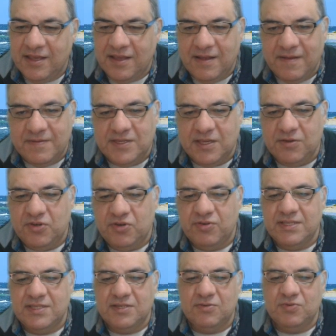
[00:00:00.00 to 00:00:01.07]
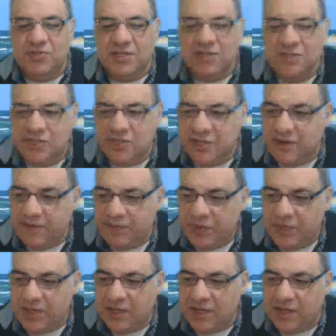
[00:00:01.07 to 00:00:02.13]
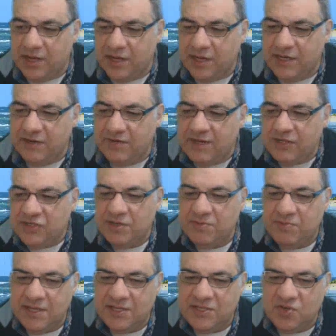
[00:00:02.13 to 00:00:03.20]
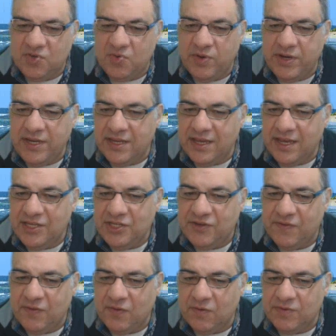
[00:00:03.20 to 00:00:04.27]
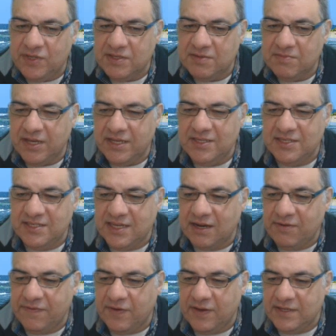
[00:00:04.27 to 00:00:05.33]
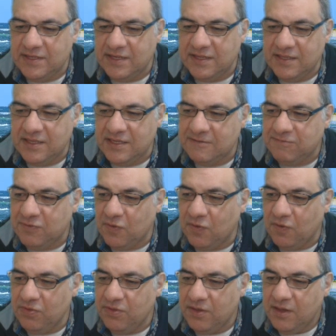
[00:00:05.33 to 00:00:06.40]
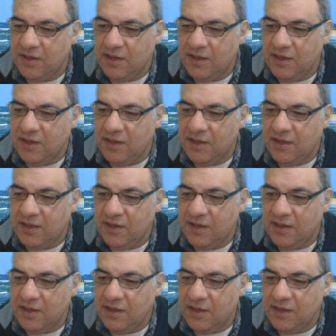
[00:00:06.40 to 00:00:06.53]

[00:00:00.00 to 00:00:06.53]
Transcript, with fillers: So critical juncture, Leela actually plays queen h4, doesn't mind sacrificing this pawn.